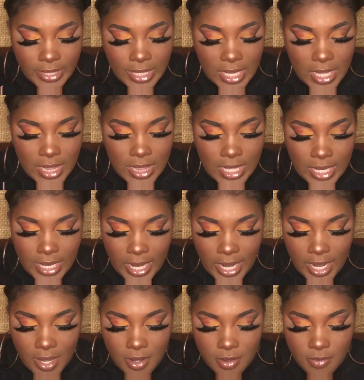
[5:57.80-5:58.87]
And then I
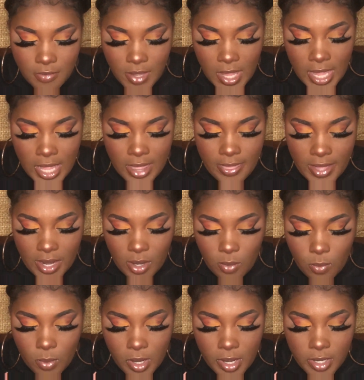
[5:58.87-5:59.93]
have that it
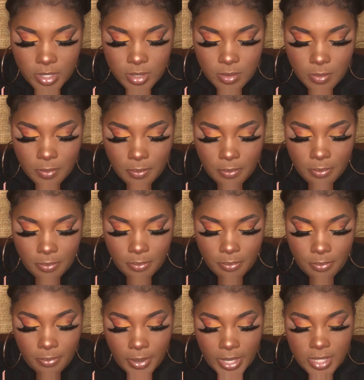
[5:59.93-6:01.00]
works
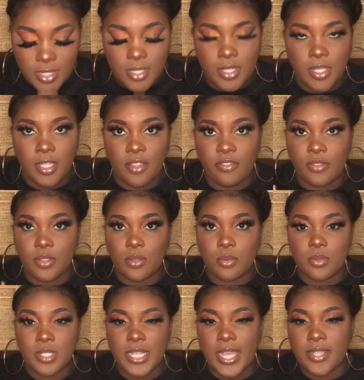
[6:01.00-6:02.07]
best if
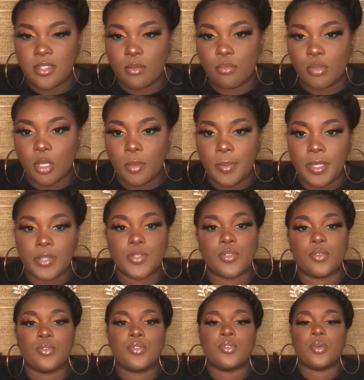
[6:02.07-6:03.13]
used as a brow
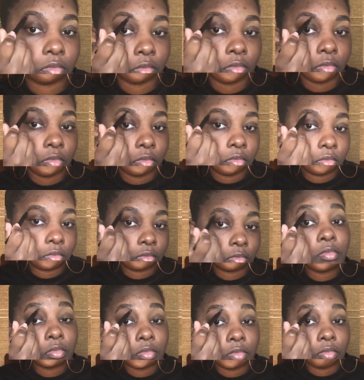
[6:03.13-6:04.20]
pencil. So in the
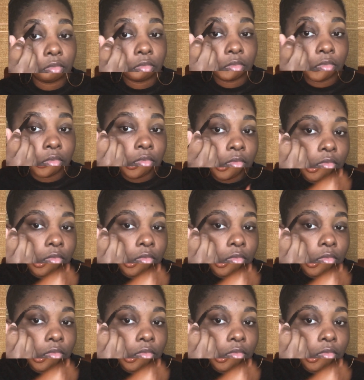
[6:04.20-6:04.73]
same way